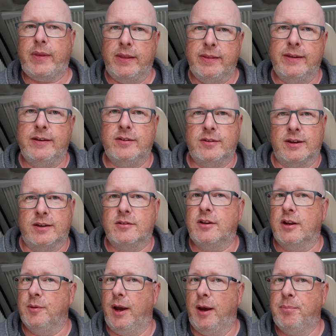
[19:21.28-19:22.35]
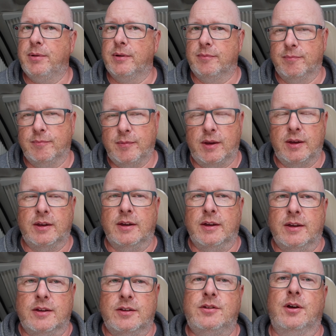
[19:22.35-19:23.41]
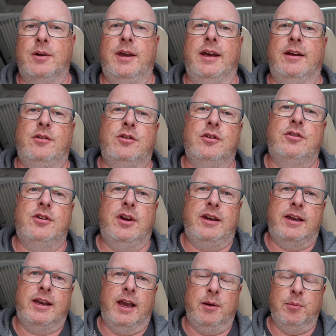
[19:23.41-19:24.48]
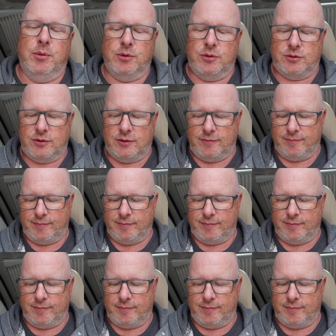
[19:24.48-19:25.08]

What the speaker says: These things do happen. So yeah, just check your cables.